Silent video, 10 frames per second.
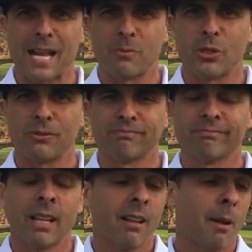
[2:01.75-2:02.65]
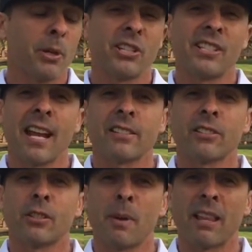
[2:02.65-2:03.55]
animal. I'm gonna attach
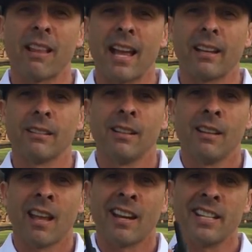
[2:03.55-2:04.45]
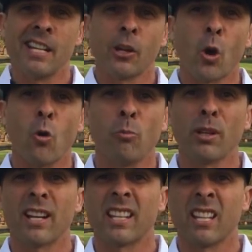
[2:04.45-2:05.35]
this to my leg, and I need a
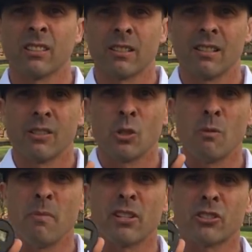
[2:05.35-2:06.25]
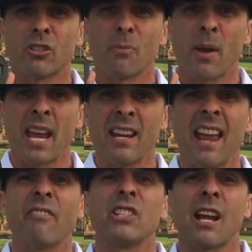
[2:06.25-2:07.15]
cold-blooded killer to administer the
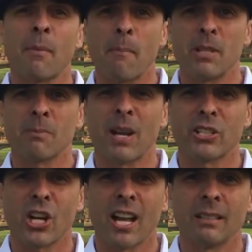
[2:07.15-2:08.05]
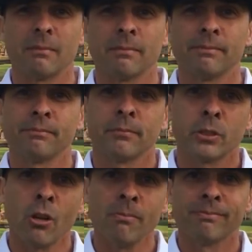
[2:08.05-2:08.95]
pain every time I miss my shot.
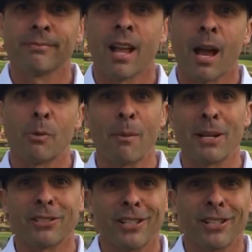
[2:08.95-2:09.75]
So I brought my